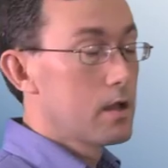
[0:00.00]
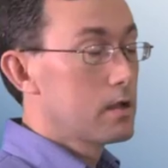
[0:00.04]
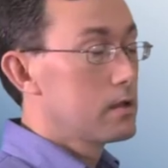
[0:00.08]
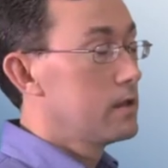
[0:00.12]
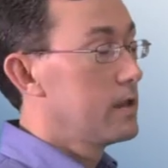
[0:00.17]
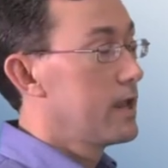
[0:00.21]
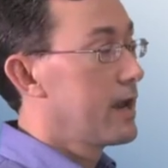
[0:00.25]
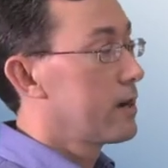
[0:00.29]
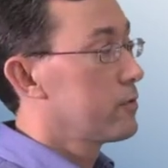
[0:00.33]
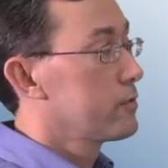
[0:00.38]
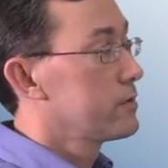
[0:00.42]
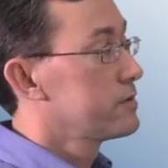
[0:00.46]

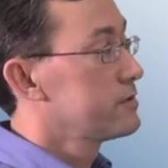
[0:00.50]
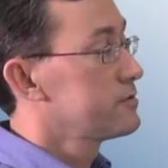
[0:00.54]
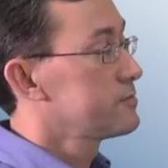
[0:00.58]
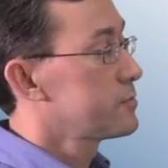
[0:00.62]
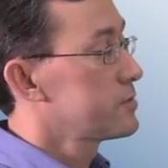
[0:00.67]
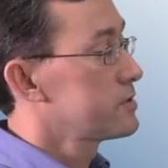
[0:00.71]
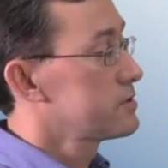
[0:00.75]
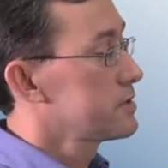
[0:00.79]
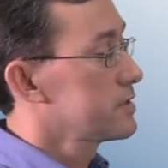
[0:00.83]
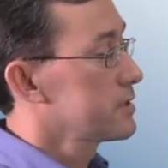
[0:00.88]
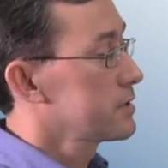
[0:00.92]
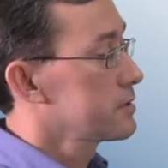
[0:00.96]
Now in this
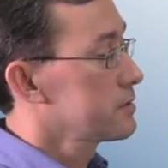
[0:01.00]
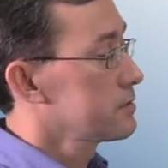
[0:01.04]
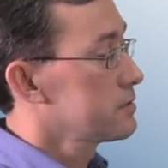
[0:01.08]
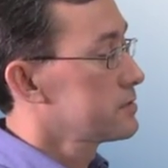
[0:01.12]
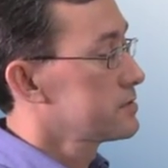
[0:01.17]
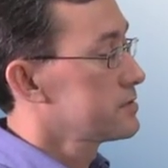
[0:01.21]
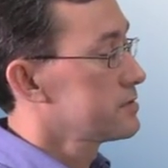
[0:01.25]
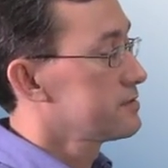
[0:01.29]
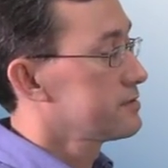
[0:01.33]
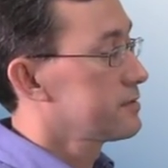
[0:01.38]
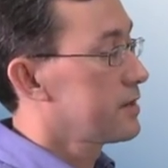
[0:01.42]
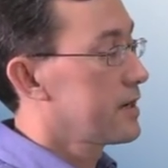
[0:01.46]
particular
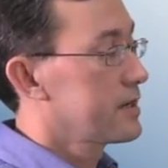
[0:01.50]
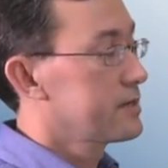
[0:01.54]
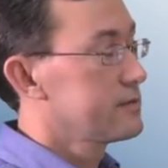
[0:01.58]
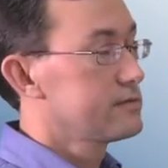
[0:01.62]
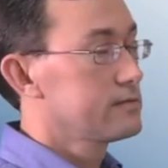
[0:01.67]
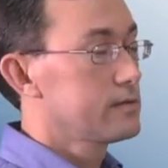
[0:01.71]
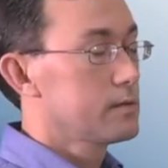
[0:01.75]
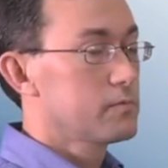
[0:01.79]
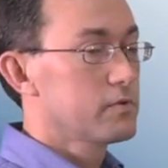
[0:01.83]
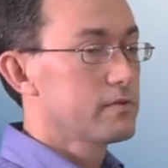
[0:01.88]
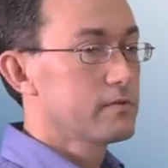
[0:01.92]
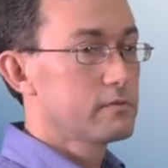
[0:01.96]
design,
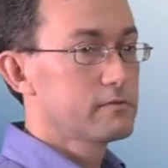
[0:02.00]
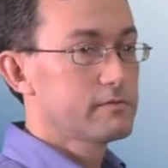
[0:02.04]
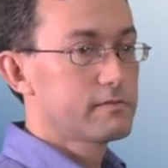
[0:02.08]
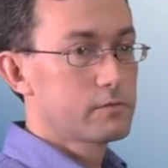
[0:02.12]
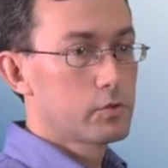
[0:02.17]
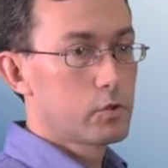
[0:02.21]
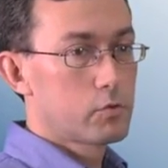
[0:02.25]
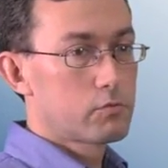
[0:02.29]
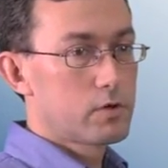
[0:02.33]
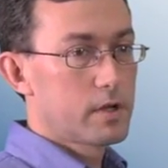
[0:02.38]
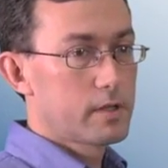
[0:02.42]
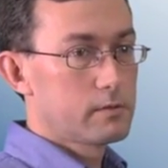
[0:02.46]
some of those
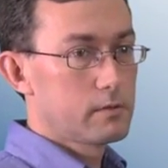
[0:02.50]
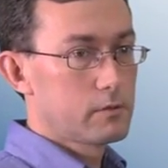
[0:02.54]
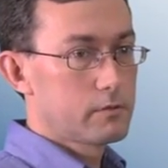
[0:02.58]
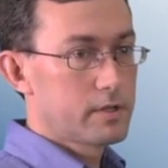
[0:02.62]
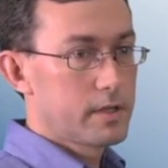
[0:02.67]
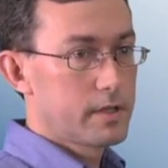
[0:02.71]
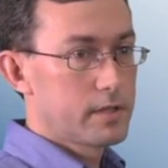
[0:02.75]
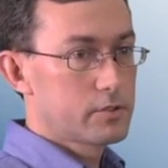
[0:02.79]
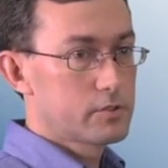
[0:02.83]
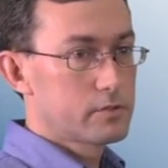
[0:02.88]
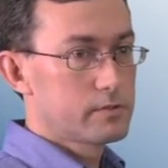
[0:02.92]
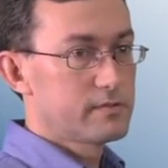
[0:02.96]
fuel rod
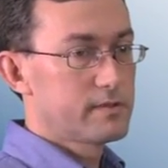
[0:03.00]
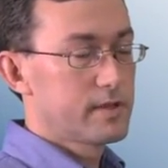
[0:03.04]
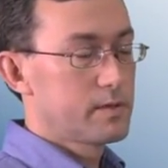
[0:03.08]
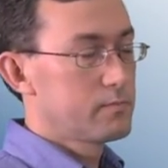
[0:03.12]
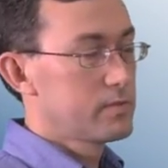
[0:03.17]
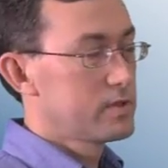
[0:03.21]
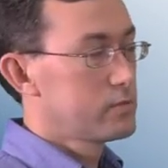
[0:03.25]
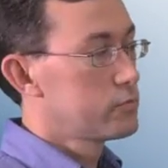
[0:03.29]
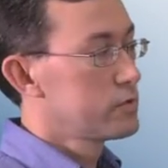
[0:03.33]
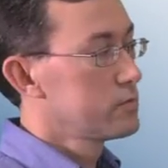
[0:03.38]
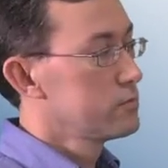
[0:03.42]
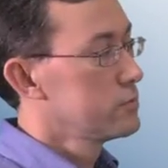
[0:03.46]
locations
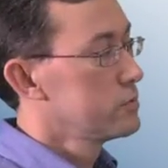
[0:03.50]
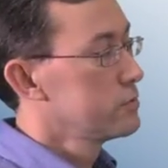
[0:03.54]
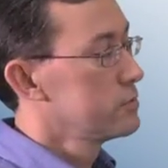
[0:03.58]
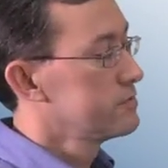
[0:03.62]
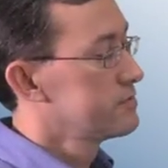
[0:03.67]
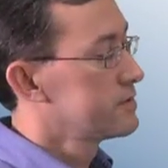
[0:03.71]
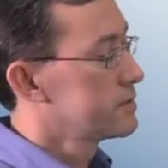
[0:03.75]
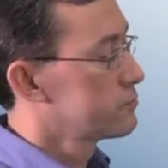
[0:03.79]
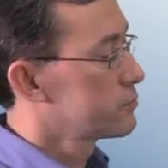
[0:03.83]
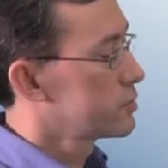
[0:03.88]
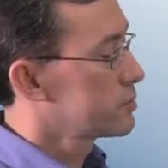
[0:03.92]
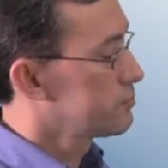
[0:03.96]
have been
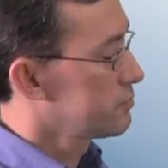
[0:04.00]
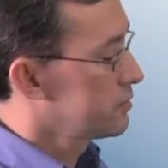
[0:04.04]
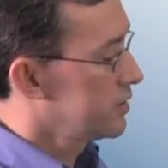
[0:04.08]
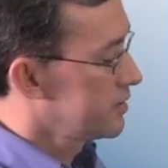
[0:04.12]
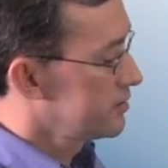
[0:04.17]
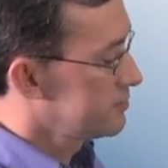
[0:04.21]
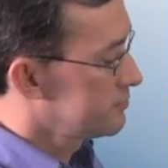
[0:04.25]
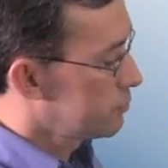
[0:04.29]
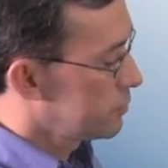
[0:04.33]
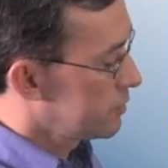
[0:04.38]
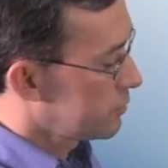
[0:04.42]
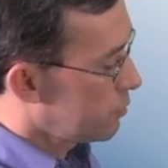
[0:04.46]
removed and
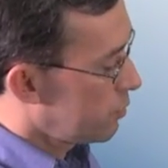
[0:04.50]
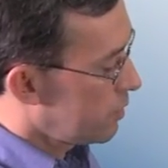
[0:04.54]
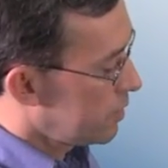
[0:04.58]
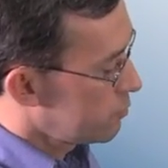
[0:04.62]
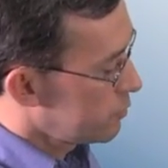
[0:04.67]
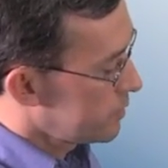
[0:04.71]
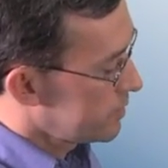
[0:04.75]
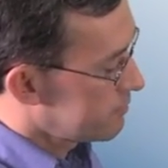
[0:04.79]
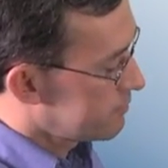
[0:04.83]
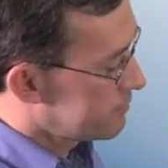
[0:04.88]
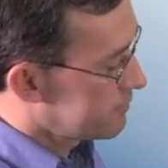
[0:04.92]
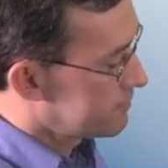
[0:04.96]
replaced with what
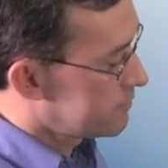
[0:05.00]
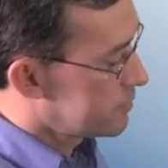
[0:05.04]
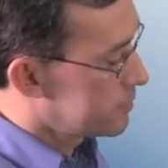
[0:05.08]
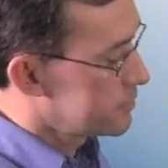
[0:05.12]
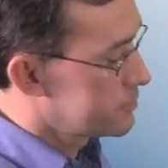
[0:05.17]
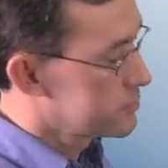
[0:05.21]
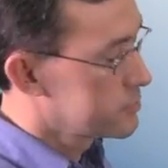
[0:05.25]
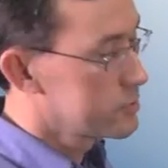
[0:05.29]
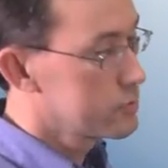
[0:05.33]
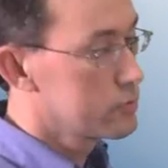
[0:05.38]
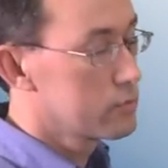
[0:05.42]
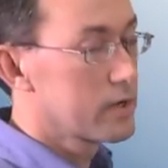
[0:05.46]
we
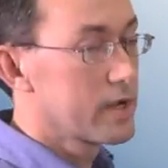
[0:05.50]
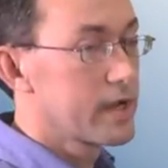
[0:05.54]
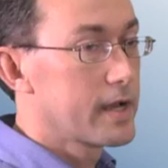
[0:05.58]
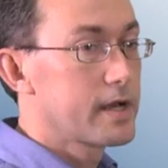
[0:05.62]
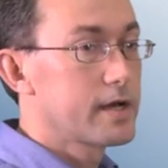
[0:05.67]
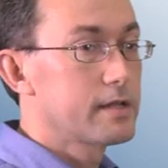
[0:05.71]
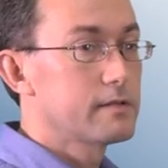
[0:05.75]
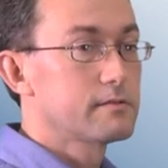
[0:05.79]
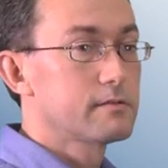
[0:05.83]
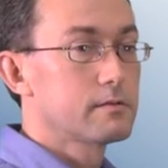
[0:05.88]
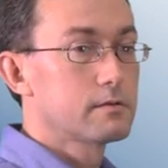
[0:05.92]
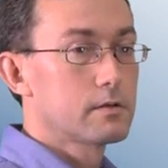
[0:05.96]
refer to
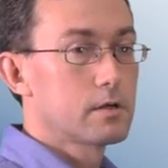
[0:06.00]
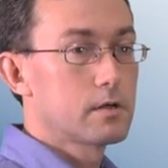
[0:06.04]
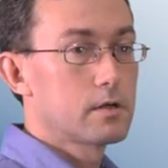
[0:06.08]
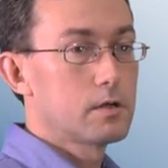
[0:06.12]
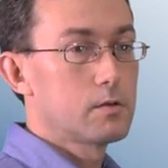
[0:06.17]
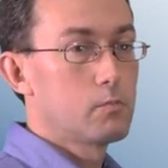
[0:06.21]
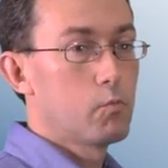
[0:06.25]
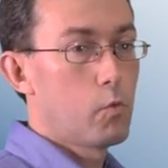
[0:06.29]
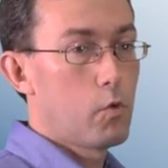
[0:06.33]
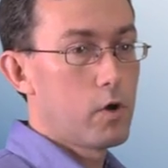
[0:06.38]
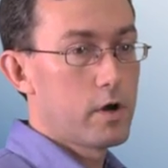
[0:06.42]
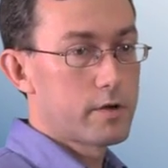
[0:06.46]
as
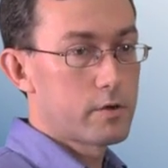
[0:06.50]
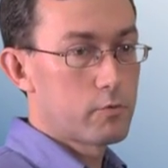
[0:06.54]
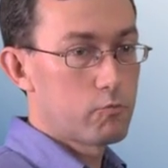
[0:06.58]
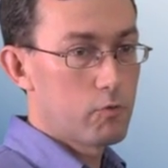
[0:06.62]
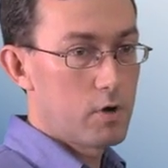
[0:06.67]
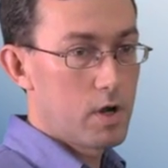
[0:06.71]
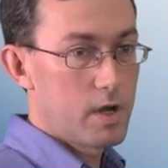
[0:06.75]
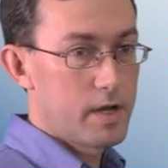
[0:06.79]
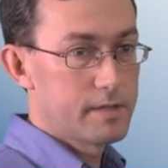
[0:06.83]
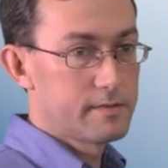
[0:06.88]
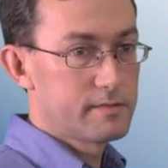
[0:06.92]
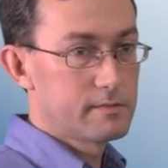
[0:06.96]
um, water
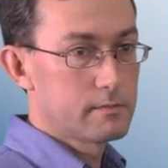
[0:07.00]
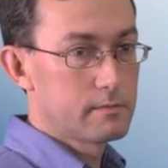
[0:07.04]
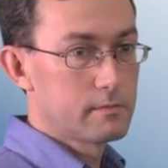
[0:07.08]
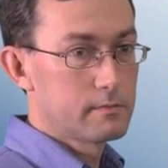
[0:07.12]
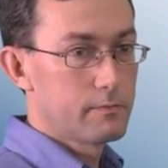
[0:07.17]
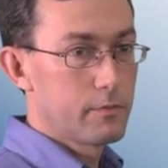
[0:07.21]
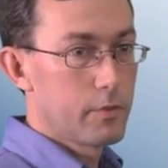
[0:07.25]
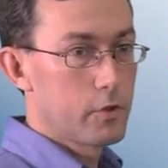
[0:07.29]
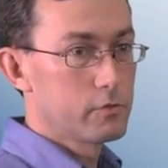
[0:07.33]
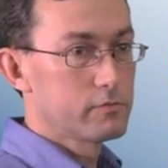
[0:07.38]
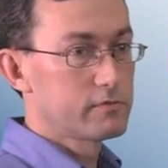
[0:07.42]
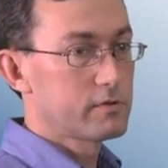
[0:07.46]
rods.
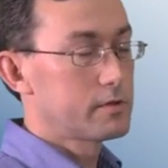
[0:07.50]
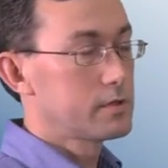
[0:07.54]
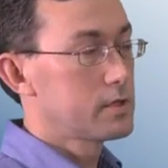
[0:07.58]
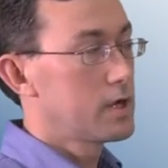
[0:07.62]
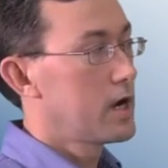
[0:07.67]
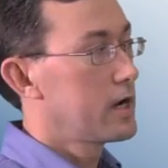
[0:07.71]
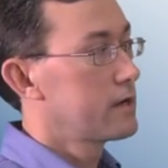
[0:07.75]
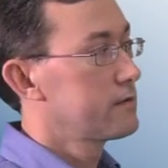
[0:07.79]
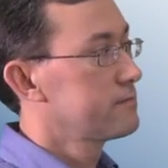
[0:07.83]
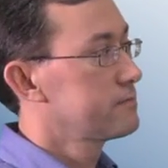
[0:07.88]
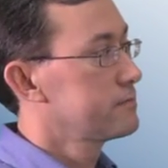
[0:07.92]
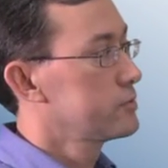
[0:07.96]
Those are
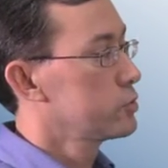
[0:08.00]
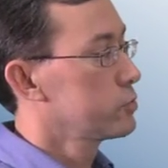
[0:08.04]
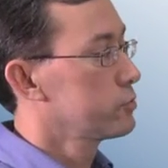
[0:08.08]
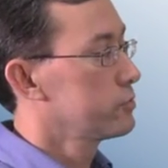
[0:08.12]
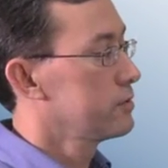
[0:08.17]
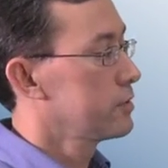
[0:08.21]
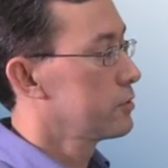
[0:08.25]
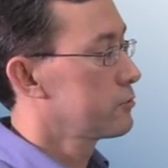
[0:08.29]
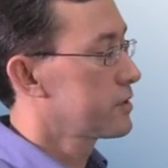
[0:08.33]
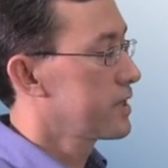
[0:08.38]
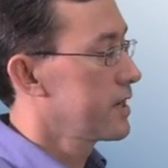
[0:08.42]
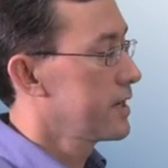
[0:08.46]
non-fueled
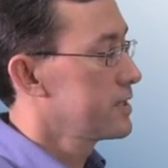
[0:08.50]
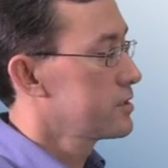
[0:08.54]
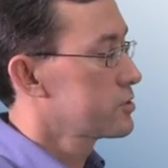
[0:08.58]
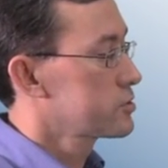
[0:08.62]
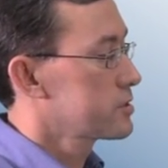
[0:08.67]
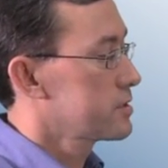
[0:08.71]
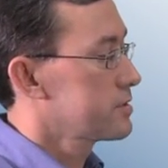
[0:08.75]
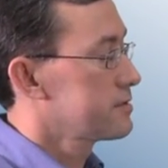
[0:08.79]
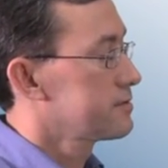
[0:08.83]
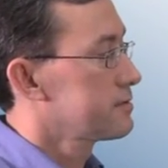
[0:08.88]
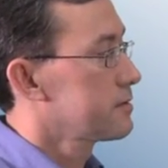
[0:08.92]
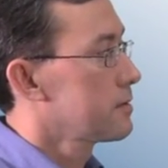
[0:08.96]

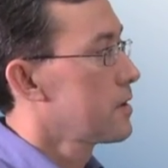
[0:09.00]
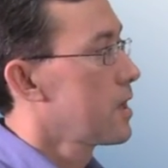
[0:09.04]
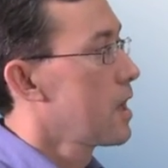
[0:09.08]
locations.